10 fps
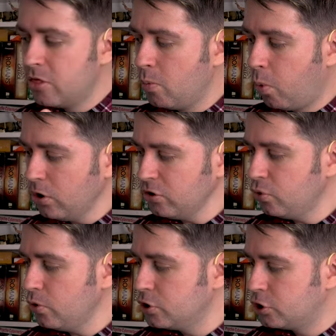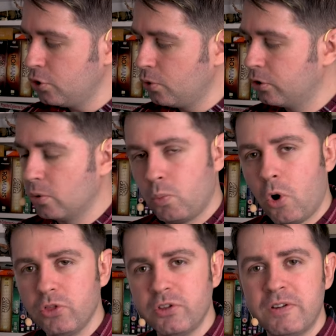They want to ensure that
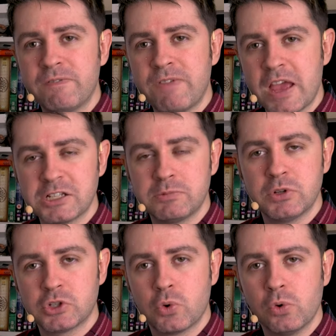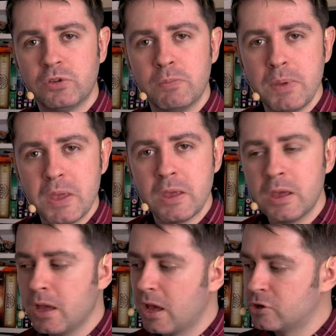what their investment's going to be
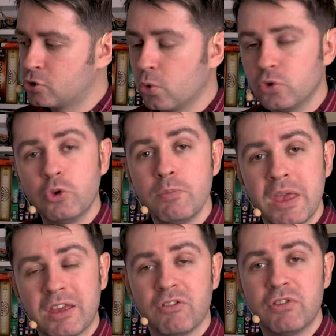is going to make a